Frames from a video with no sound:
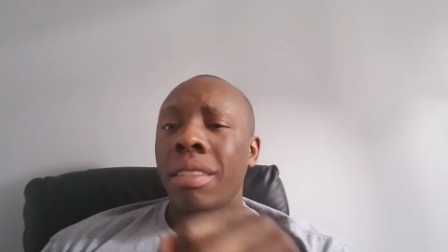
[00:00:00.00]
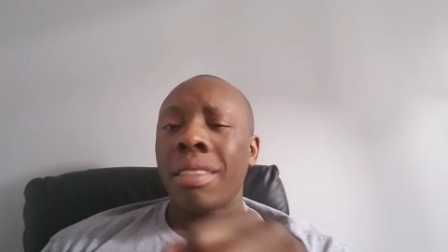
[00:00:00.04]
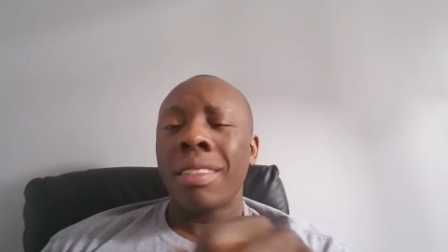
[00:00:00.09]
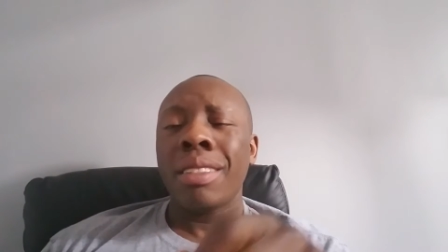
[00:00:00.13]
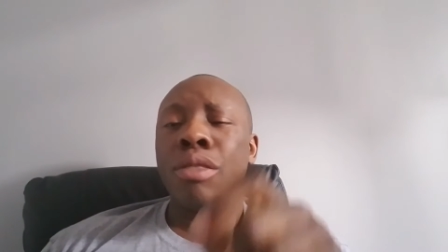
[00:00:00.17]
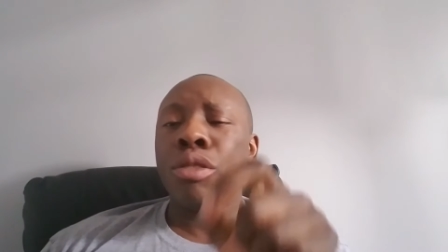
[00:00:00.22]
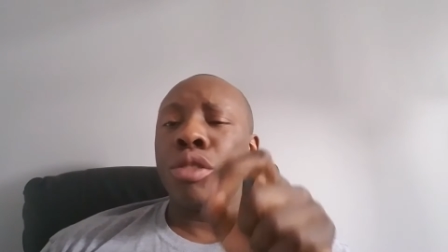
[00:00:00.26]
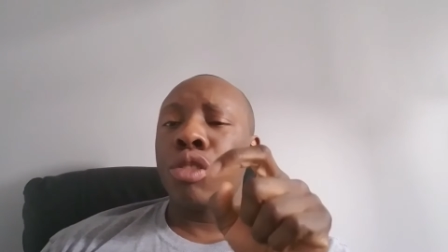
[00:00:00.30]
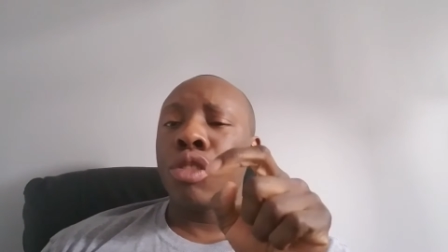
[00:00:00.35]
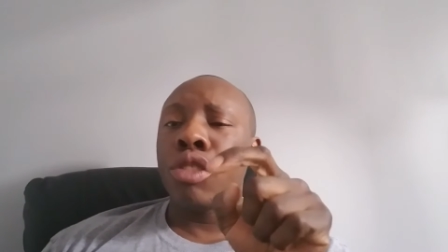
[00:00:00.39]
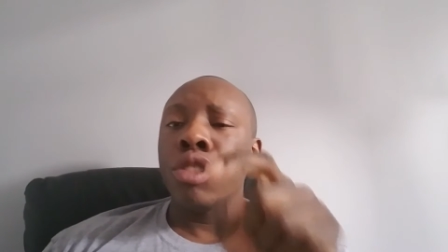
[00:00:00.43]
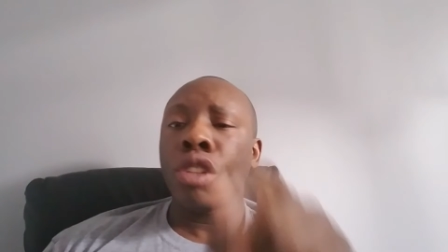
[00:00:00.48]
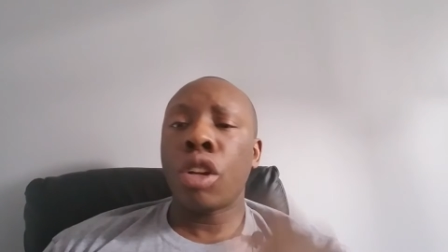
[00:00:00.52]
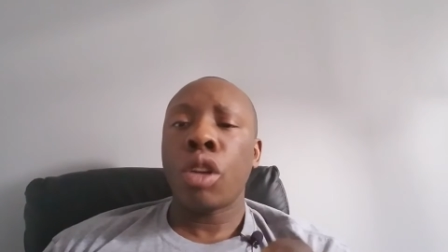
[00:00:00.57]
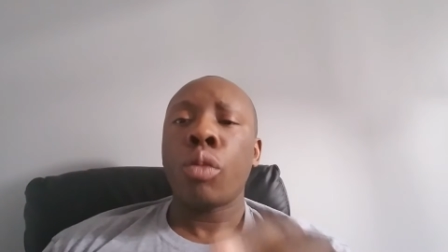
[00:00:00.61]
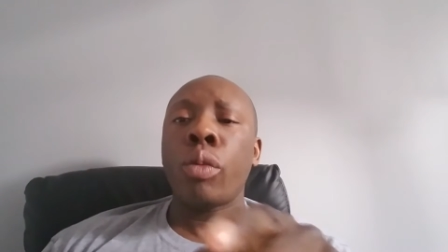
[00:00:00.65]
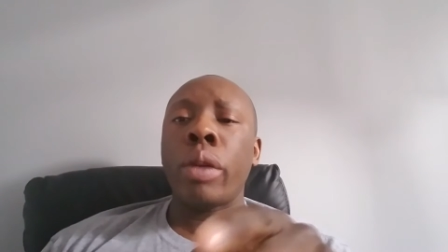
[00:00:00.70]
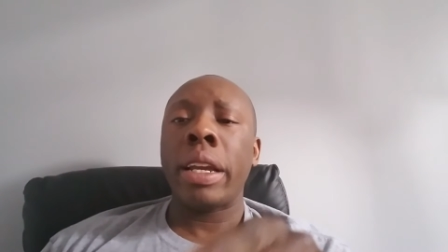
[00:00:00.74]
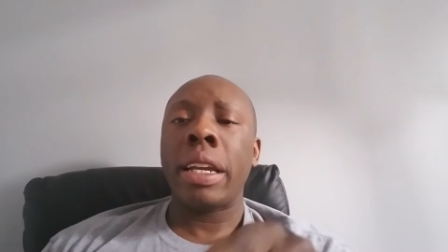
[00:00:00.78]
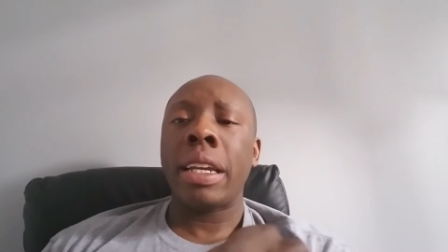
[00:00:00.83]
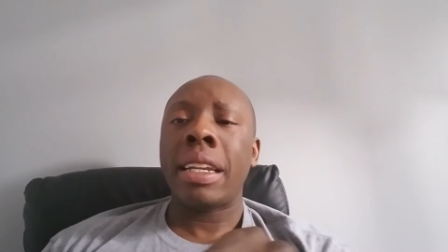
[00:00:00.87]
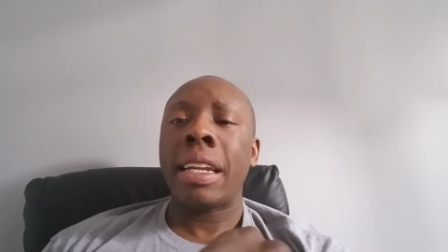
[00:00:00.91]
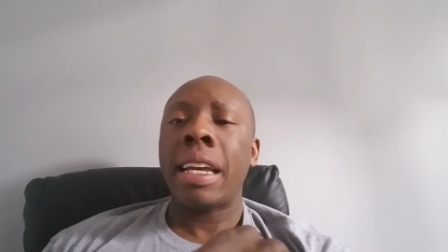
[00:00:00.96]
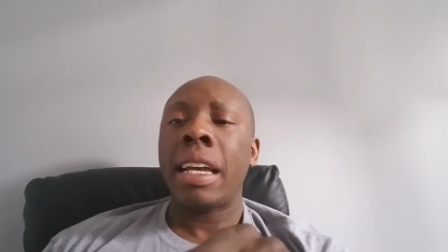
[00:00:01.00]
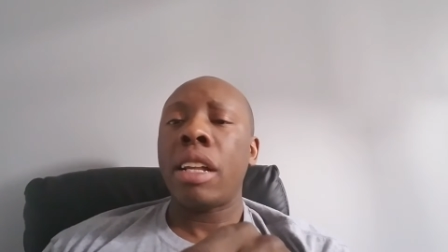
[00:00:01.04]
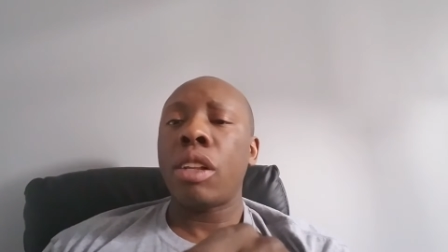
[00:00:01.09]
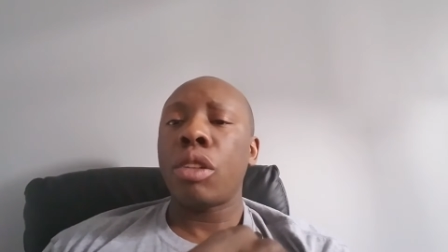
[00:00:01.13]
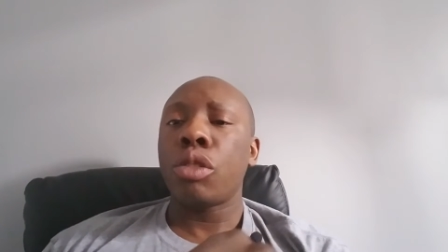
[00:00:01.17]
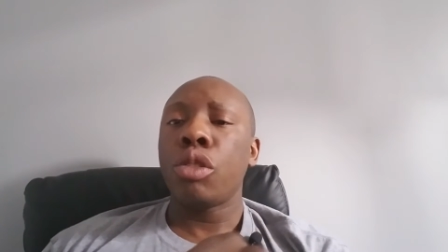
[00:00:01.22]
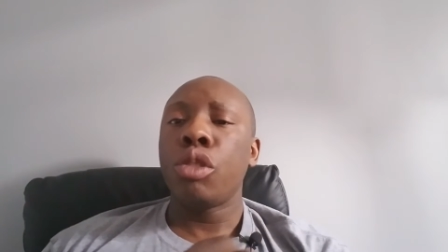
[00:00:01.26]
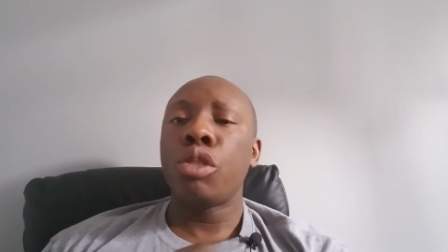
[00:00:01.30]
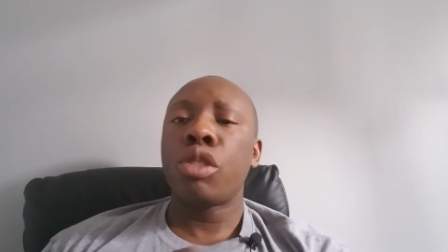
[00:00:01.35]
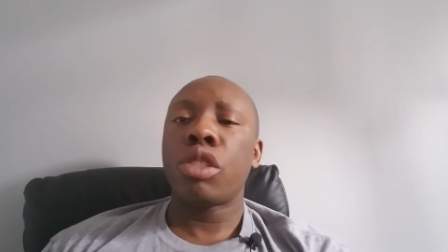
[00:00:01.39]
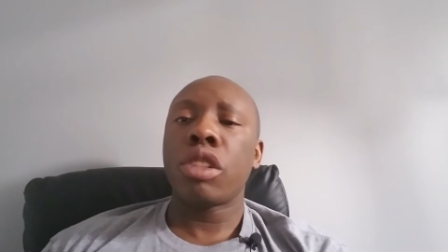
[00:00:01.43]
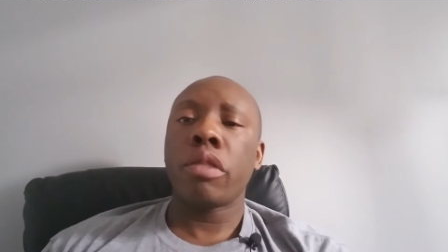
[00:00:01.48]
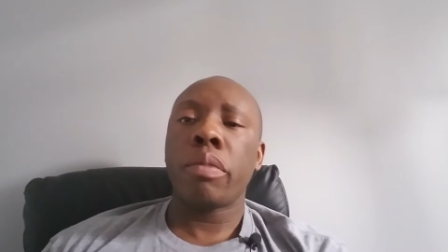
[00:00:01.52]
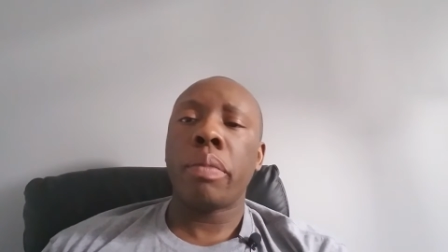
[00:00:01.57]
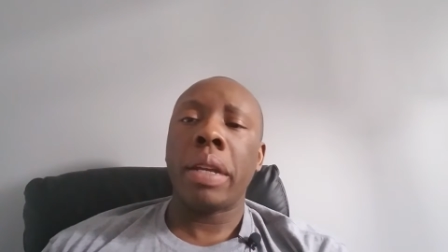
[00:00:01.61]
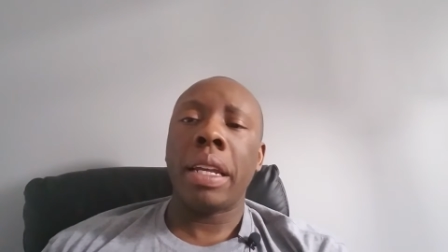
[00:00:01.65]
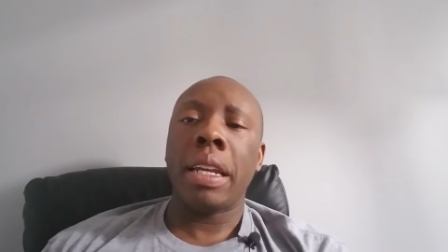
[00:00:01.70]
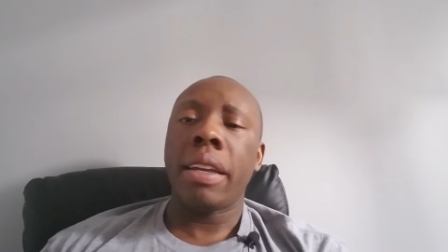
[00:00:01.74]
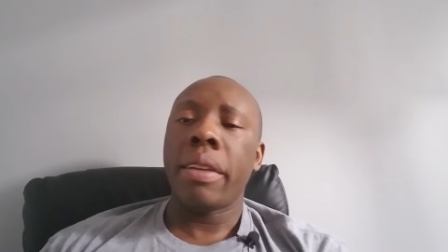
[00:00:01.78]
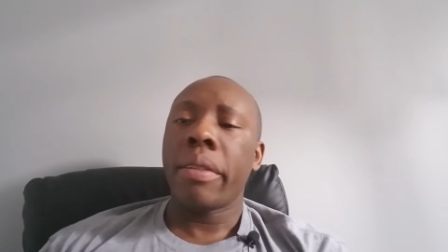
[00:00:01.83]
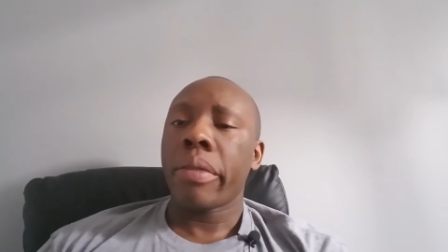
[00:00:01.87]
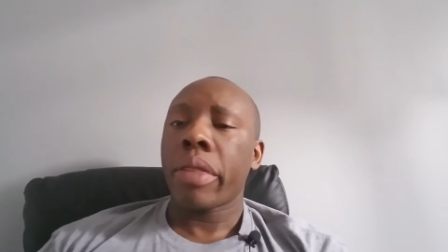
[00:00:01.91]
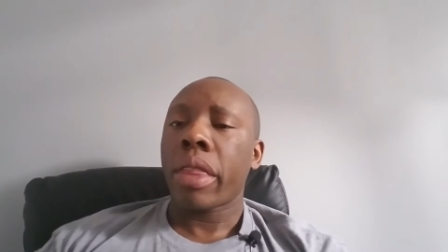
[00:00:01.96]
There's no way in hell you should
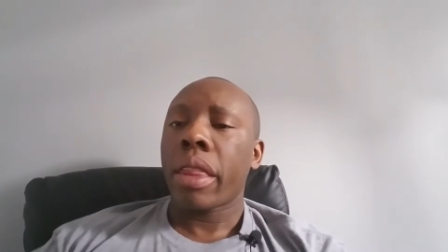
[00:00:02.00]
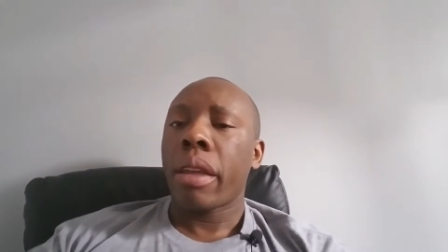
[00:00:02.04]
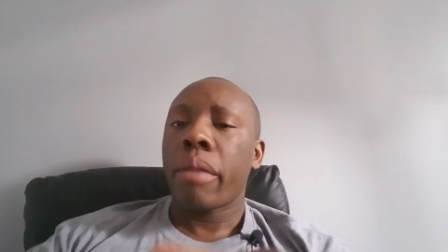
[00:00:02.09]
be